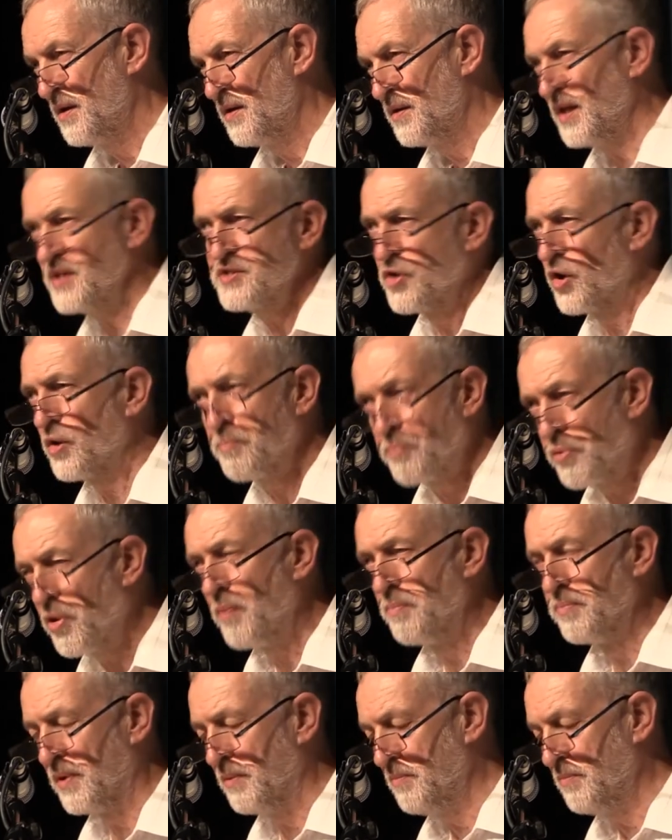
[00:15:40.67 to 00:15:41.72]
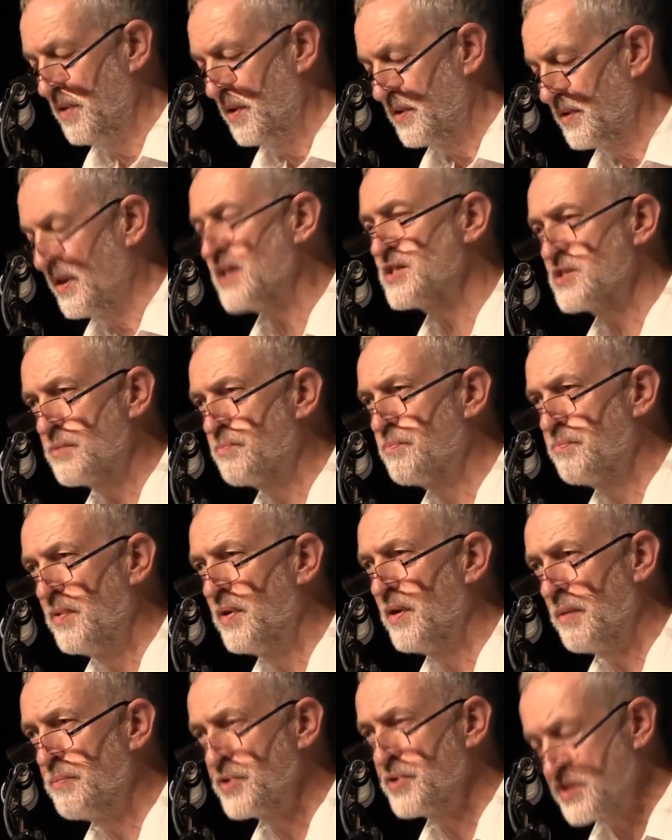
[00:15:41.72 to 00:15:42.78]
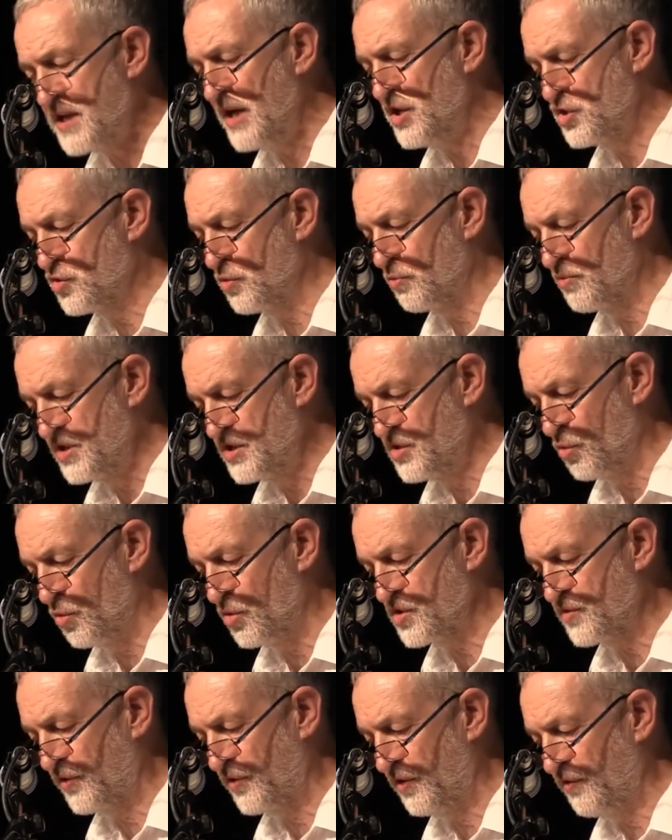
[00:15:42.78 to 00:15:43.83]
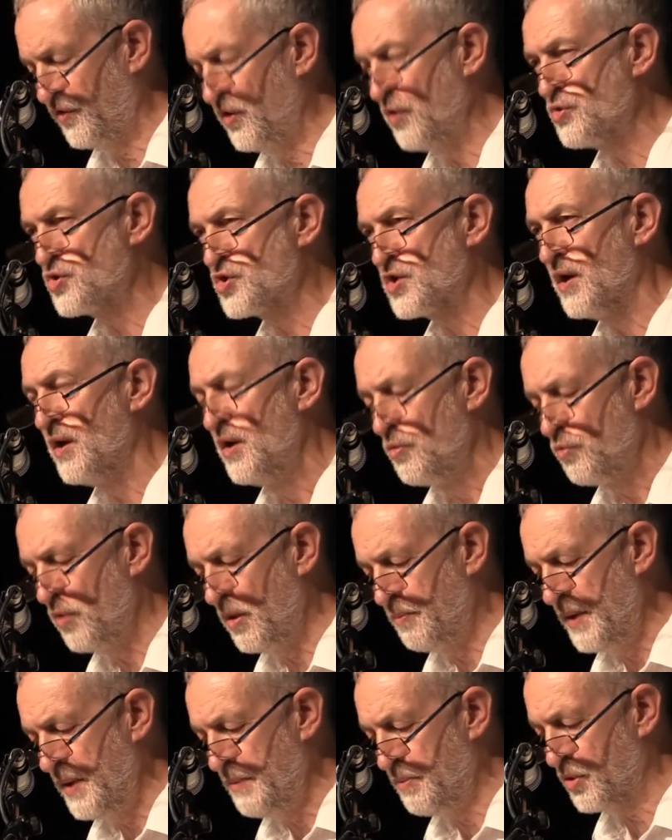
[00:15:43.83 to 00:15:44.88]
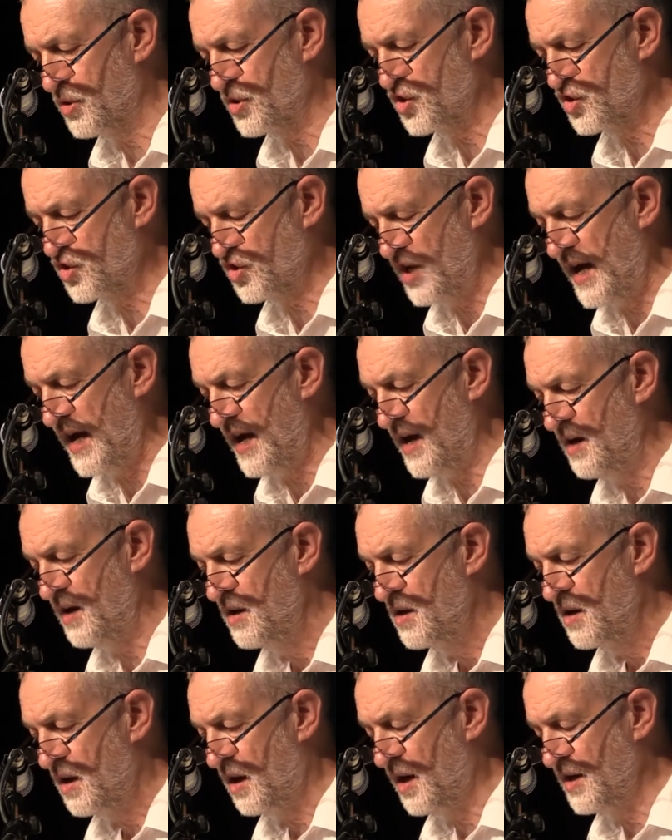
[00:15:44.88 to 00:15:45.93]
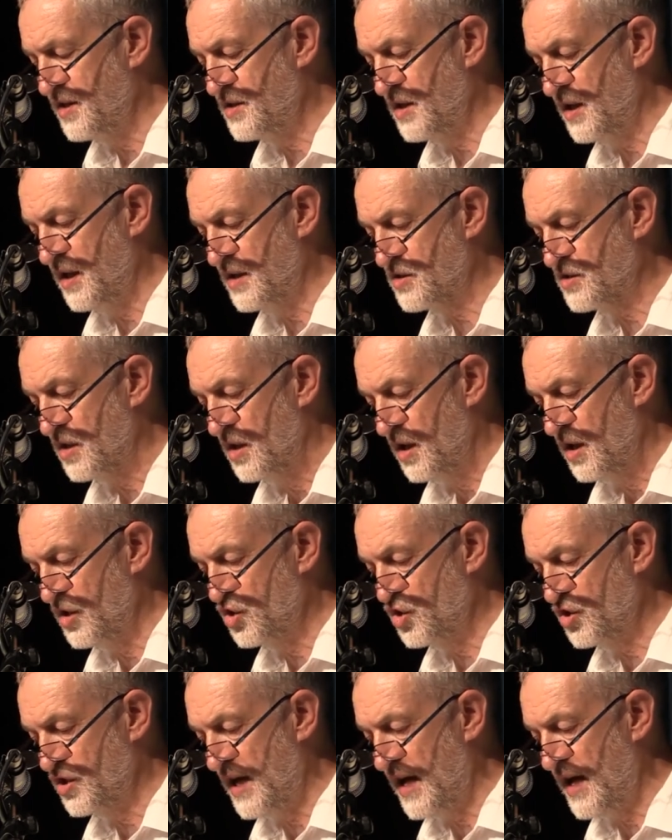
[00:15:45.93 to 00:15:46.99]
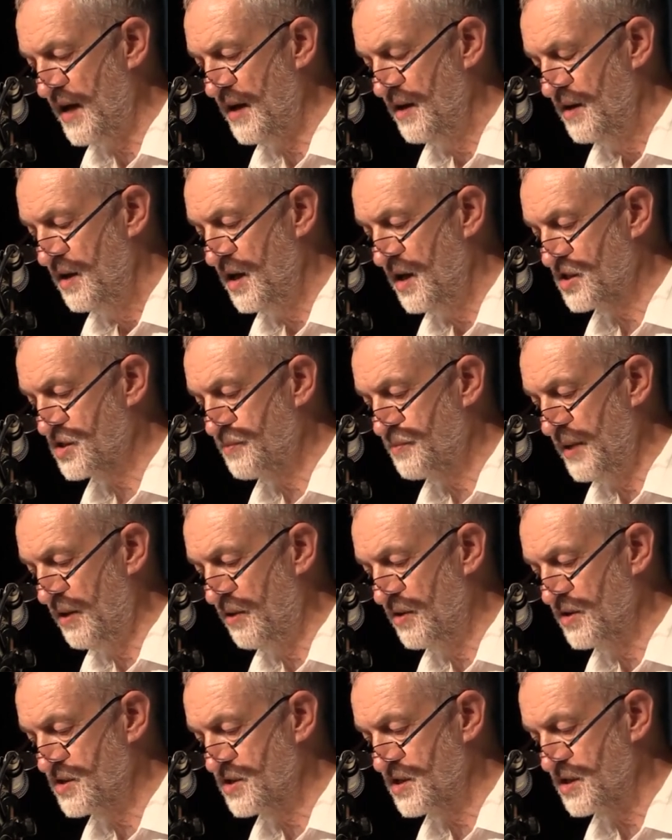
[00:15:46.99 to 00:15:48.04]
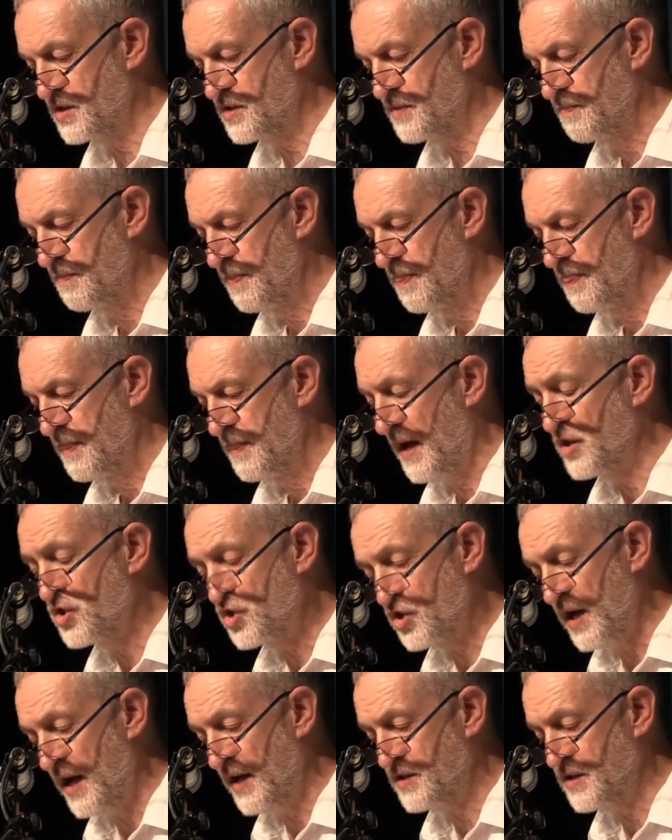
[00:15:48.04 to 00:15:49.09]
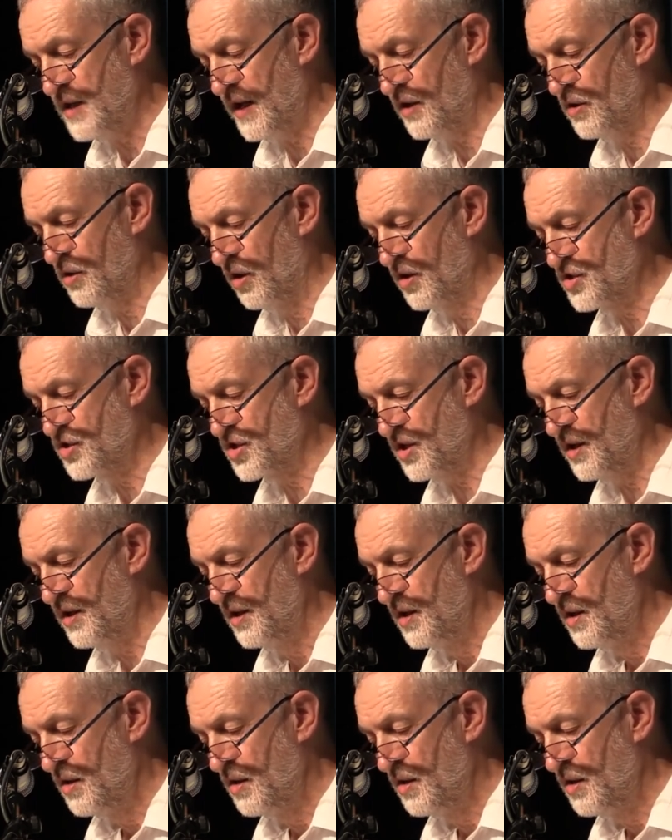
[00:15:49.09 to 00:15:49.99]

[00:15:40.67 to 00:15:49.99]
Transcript: That's not a problem, that's a potential resource for the future where people can share ideas and share experiences and share technology.